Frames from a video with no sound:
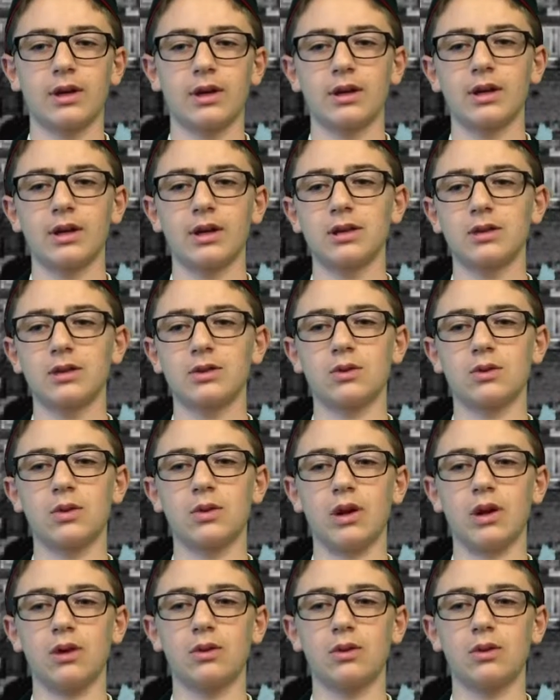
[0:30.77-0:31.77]
Yes,
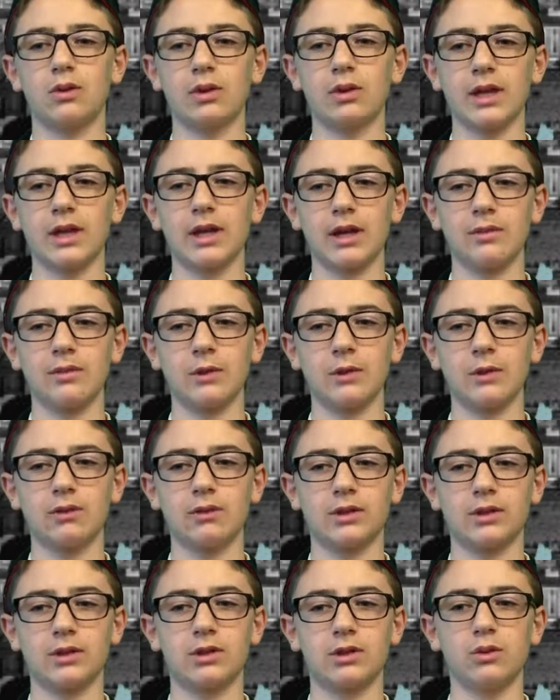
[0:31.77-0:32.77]
well, we then
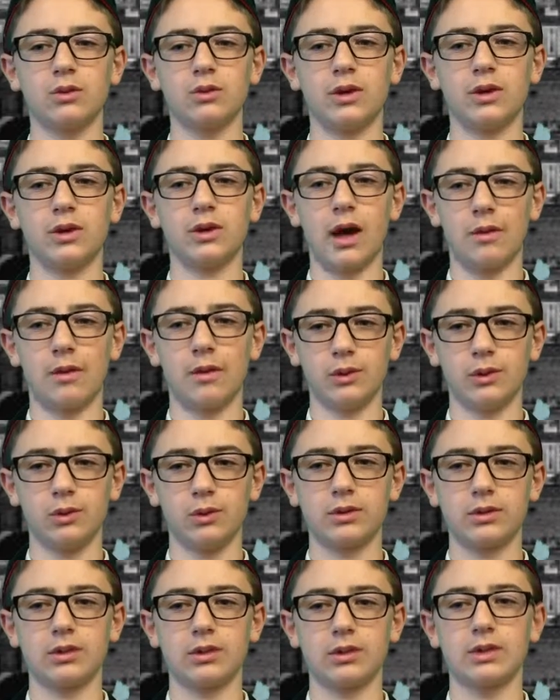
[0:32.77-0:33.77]
moved to
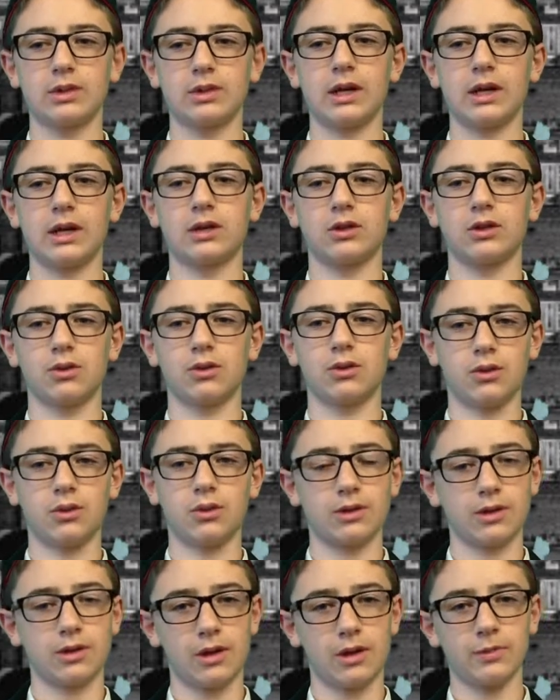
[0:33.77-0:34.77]
Nablus, then to
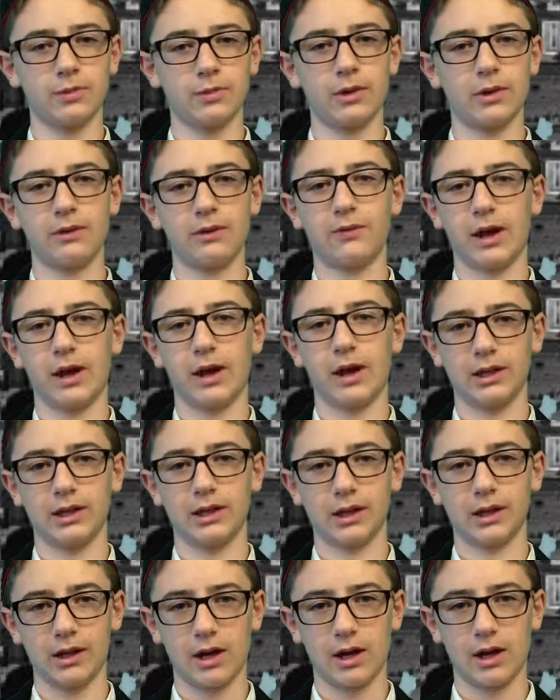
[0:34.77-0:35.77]
Jerusalem, and finally
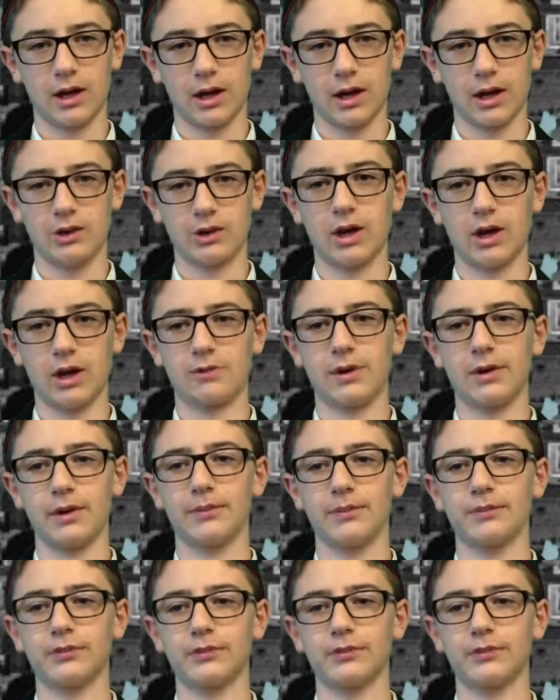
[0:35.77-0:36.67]
Jaffa.